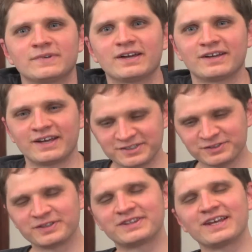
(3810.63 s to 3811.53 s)

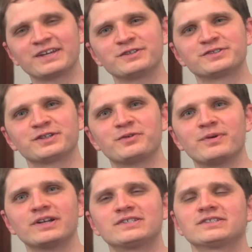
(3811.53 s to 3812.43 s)
Excellent. Thank you so
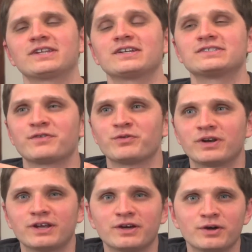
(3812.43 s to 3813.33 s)
much. Thanks,
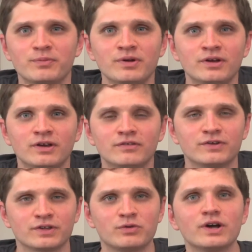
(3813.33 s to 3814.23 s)
everyone at home,
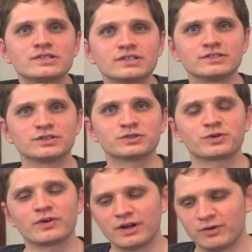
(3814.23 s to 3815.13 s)
for the questions. Those
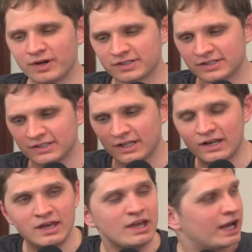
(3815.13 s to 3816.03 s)
were great questions.
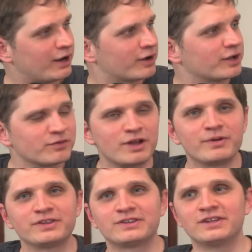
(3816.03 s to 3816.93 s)
And Erica and
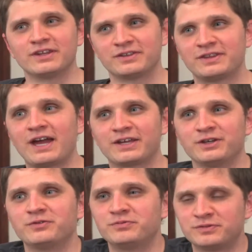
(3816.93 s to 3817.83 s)
Raymond, thank
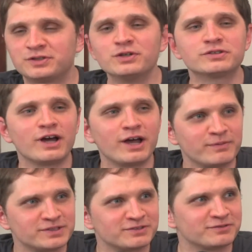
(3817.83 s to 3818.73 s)
you 2
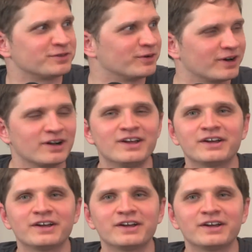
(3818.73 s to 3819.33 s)
times for